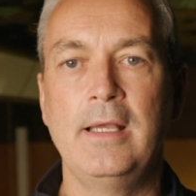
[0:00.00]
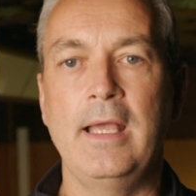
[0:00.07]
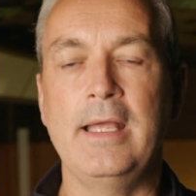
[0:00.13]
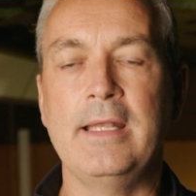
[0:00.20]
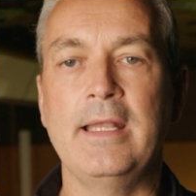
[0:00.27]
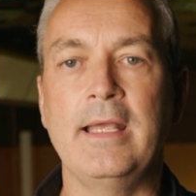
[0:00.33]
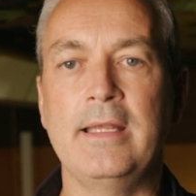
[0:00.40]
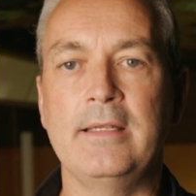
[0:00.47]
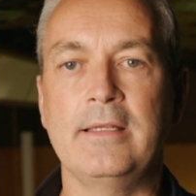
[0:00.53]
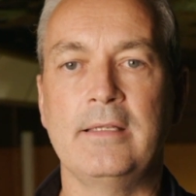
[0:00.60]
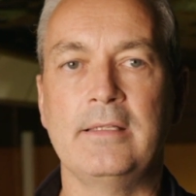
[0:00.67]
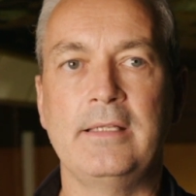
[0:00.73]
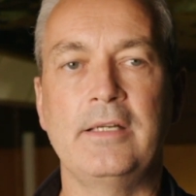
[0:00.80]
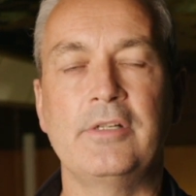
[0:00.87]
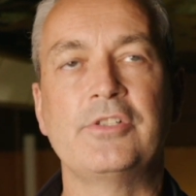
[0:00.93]
And then
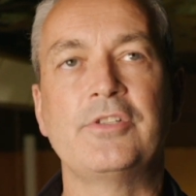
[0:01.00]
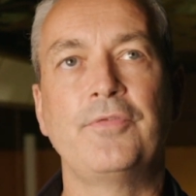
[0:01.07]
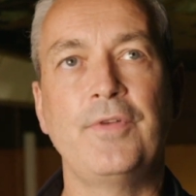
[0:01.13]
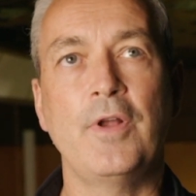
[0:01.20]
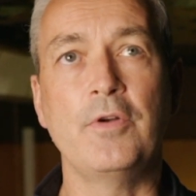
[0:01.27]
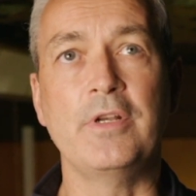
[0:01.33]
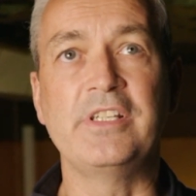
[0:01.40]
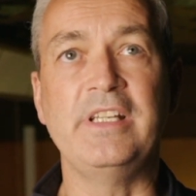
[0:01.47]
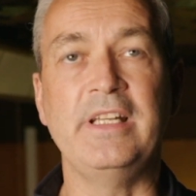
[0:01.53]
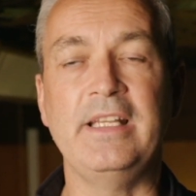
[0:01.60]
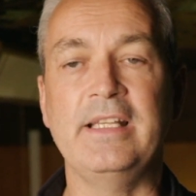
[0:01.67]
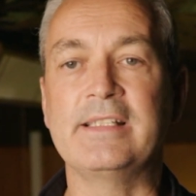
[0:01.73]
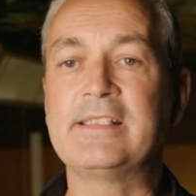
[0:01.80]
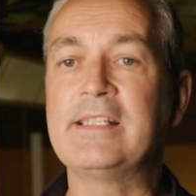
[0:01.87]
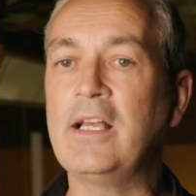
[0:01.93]
there's the floating
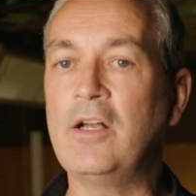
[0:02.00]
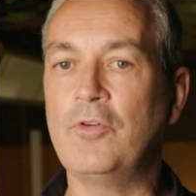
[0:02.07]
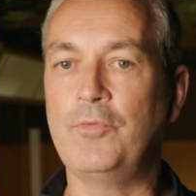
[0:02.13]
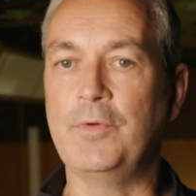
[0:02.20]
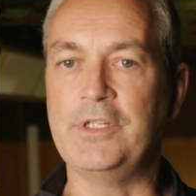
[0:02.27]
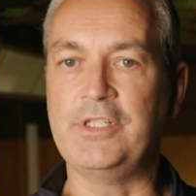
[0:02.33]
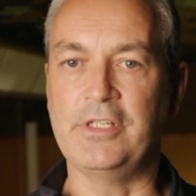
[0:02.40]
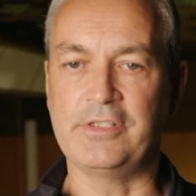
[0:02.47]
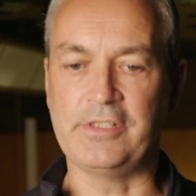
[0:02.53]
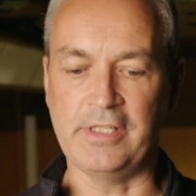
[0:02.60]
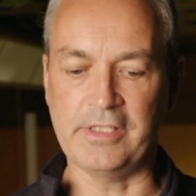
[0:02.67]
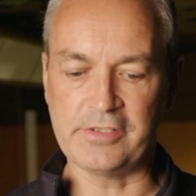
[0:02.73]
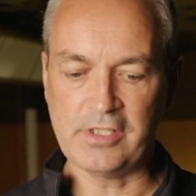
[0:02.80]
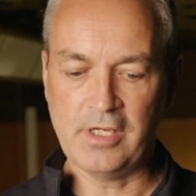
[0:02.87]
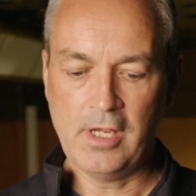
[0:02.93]
city itself, which is
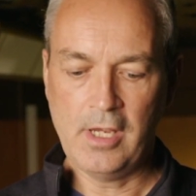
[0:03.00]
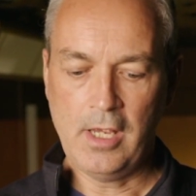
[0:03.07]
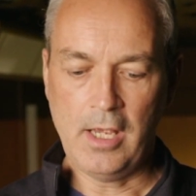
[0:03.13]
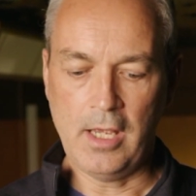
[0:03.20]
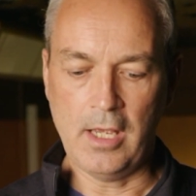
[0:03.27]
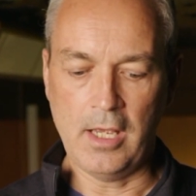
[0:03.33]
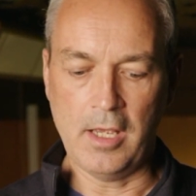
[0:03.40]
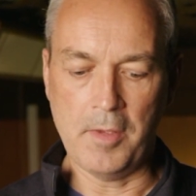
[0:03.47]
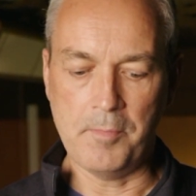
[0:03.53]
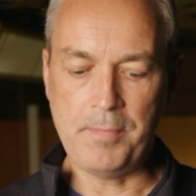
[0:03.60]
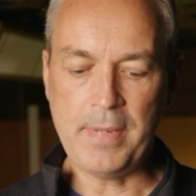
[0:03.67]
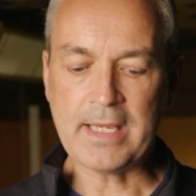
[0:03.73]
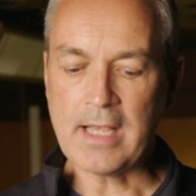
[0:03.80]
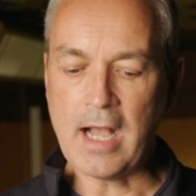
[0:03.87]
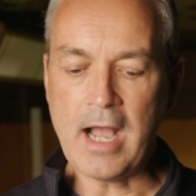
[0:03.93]
this
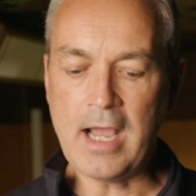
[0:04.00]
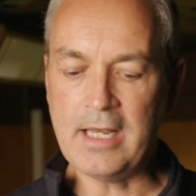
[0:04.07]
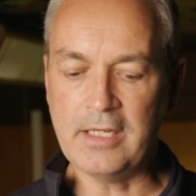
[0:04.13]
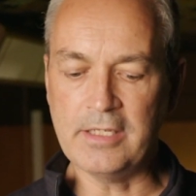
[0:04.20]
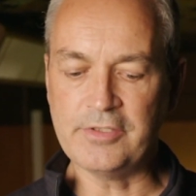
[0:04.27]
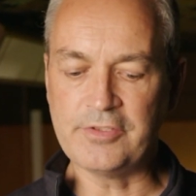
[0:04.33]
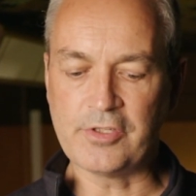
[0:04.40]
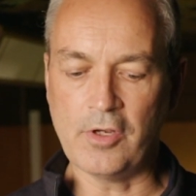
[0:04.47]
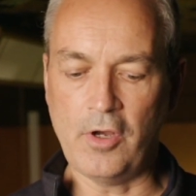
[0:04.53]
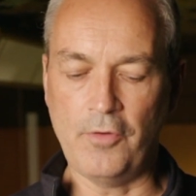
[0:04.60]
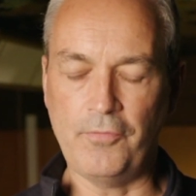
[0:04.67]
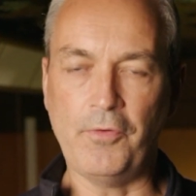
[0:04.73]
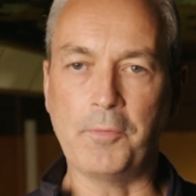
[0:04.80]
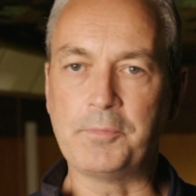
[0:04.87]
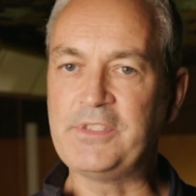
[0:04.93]
big island
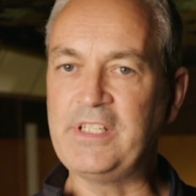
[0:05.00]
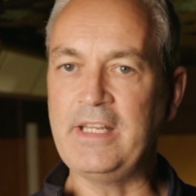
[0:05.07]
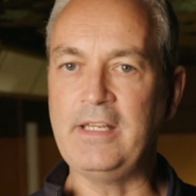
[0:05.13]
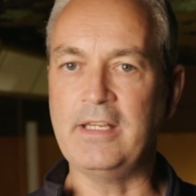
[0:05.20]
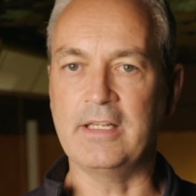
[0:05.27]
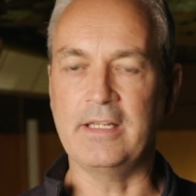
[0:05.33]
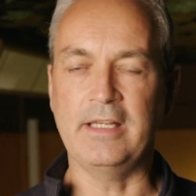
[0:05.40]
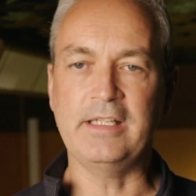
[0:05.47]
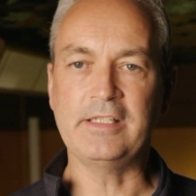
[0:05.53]
of obsidian.